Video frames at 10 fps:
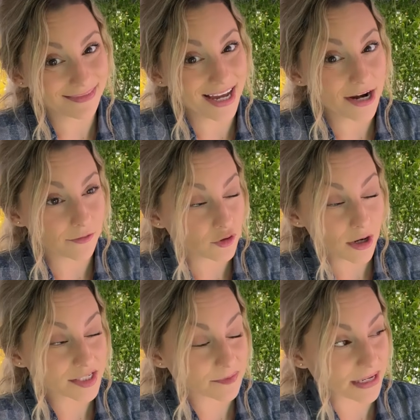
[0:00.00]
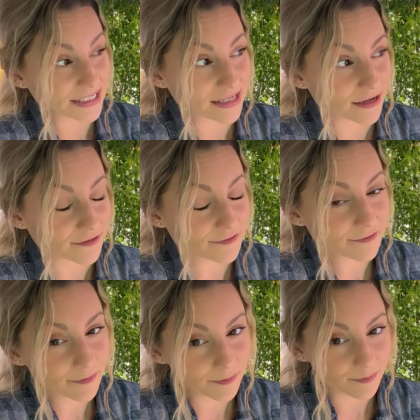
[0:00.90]
I don't trust myself,
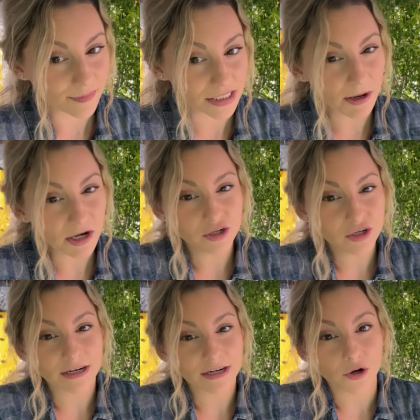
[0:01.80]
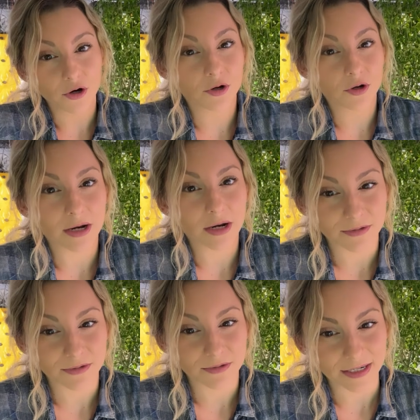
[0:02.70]
especially when I don't know what I'm
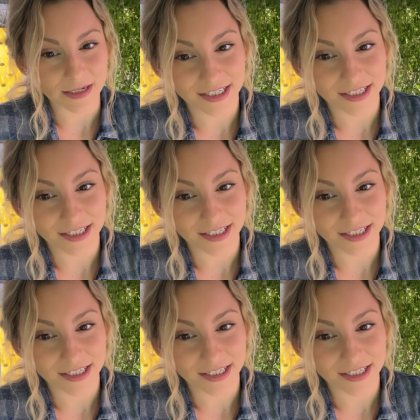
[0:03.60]
doing.